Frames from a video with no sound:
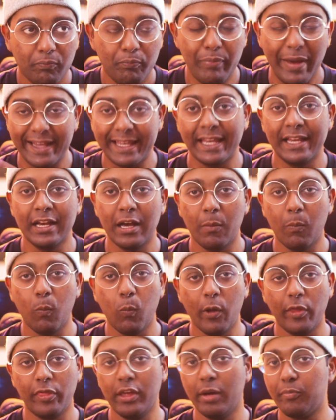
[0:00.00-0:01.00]
backing up
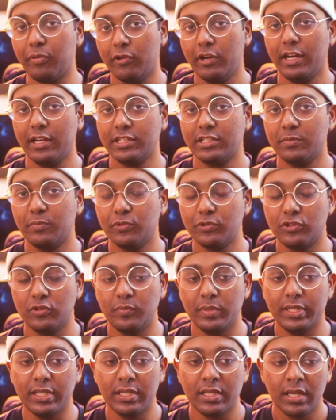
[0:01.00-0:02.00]
what their product is supposed to
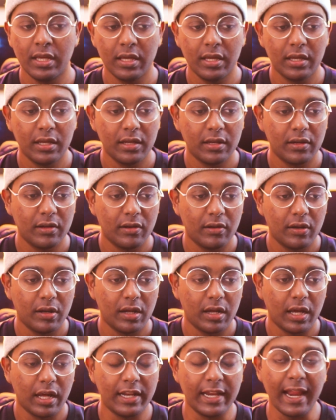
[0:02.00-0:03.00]
be.
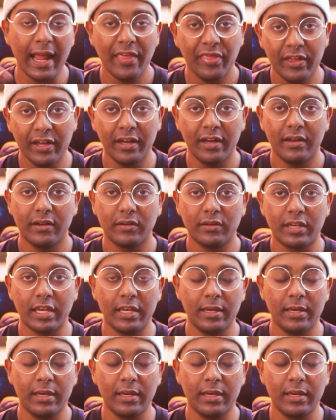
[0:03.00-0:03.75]
Another,